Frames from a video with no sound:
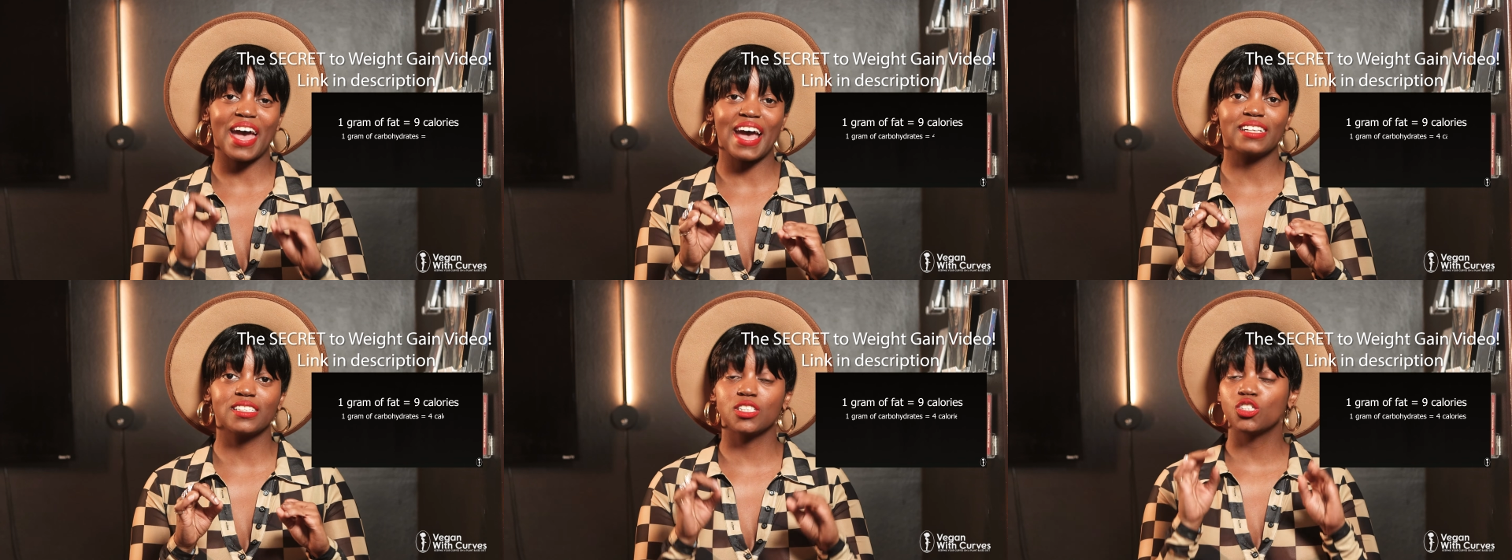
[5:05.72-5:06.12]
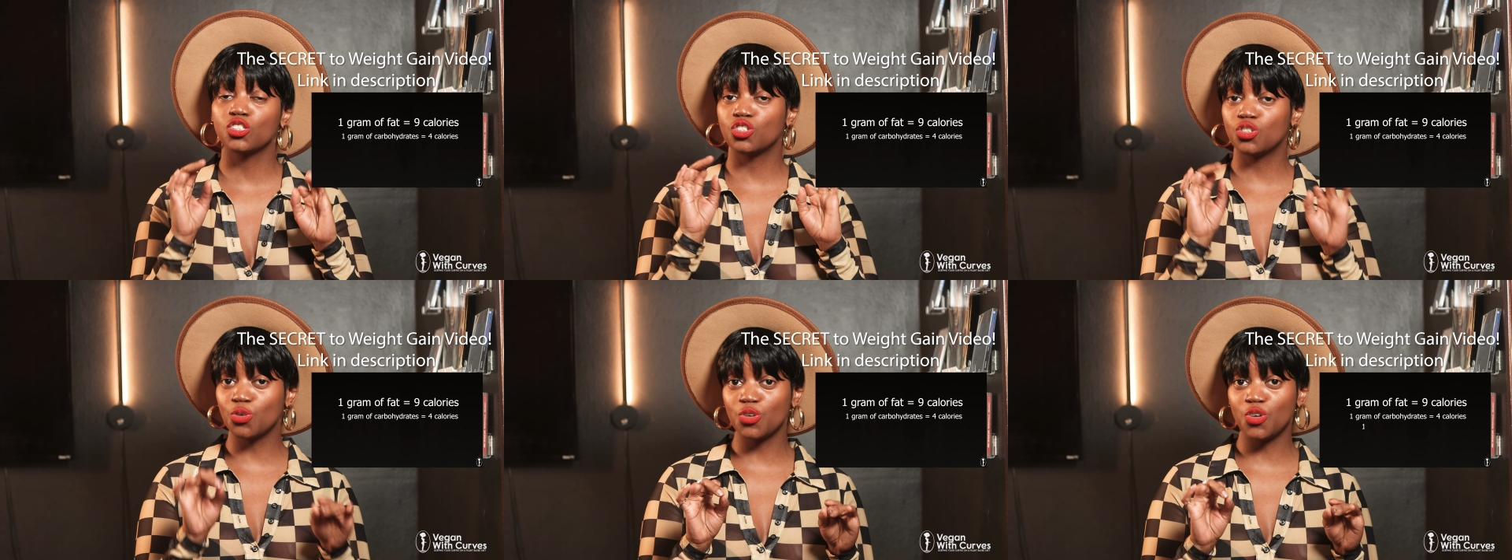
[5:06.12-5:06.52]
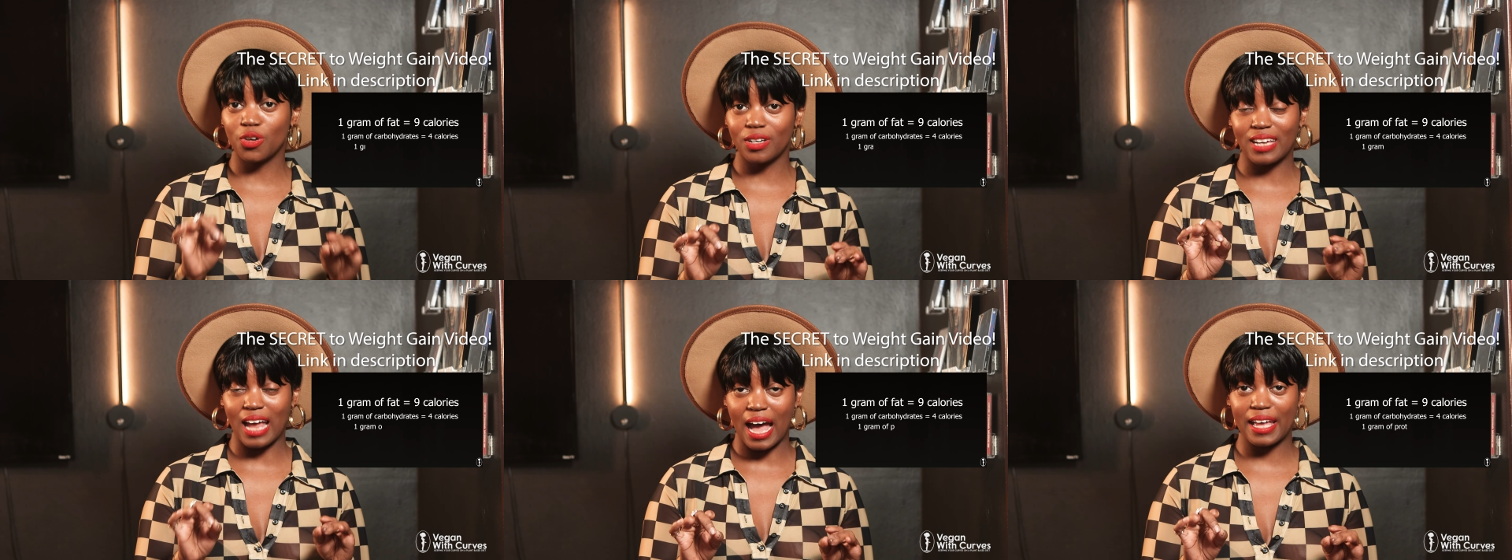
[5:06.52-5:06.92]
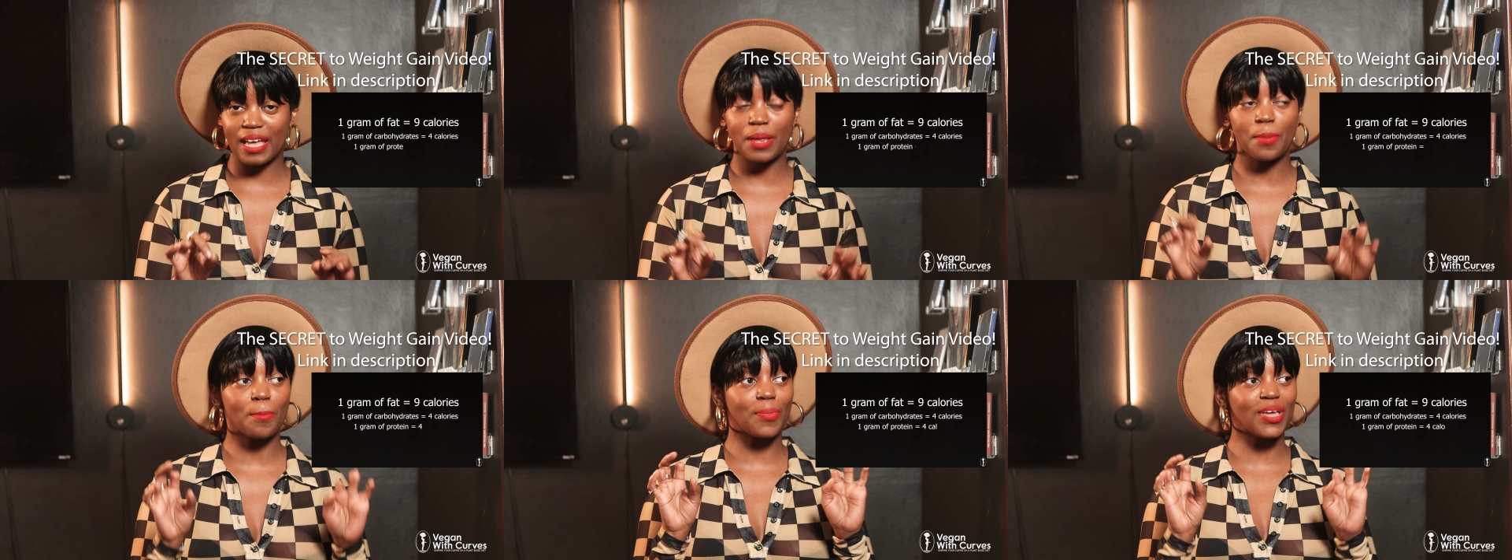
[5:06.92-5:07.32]
fats to your
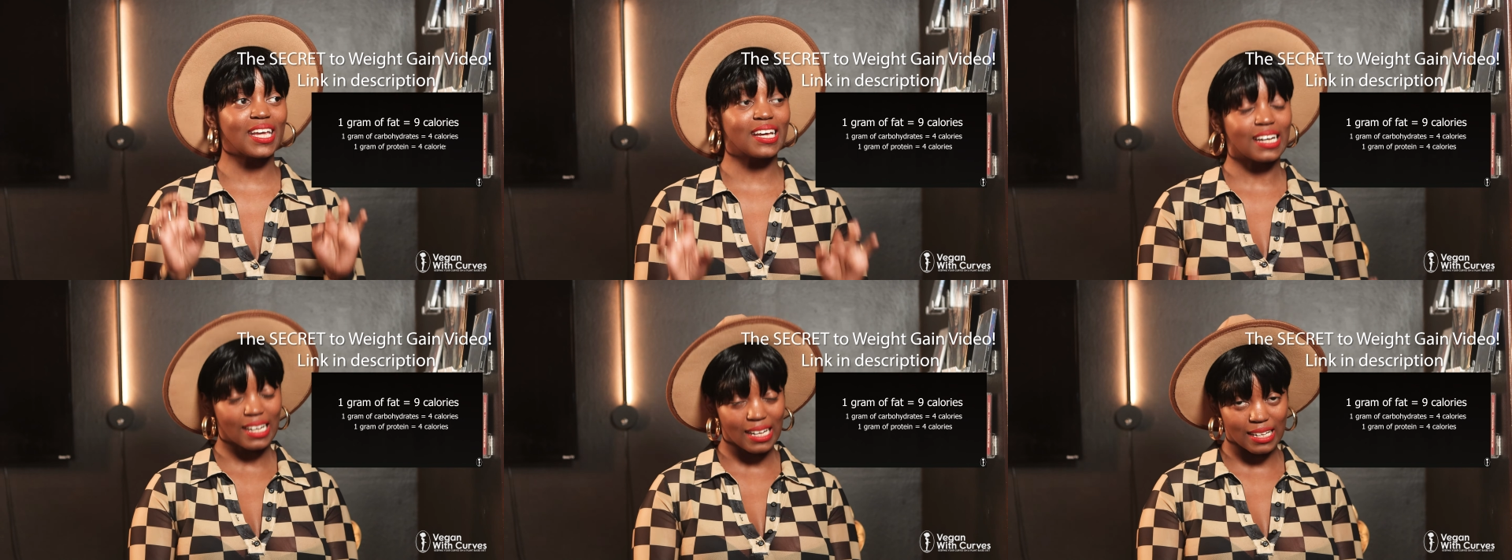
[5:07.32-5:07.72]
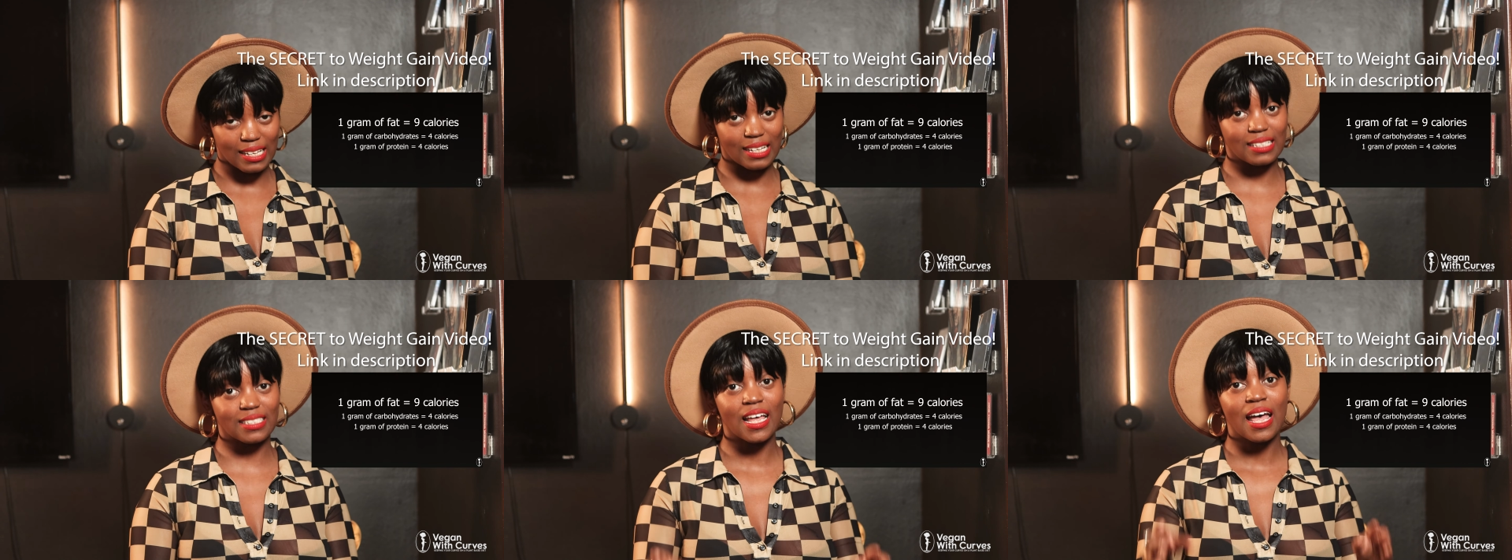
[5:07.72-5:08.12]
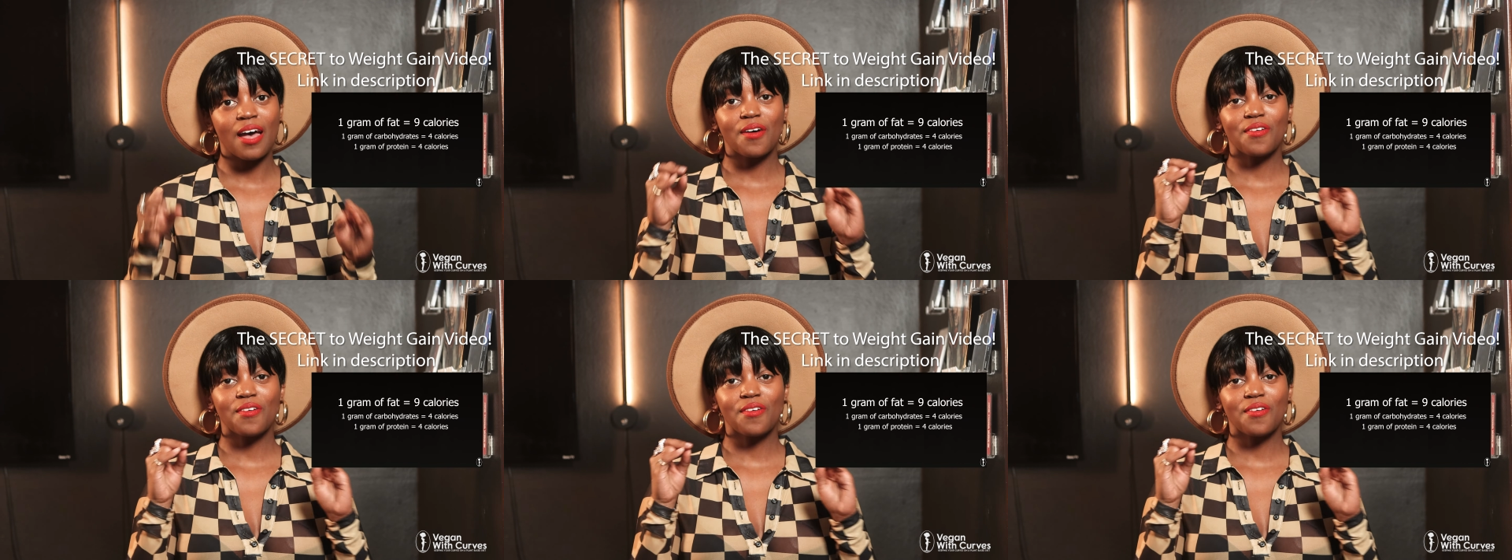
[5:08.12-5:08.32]
diet, because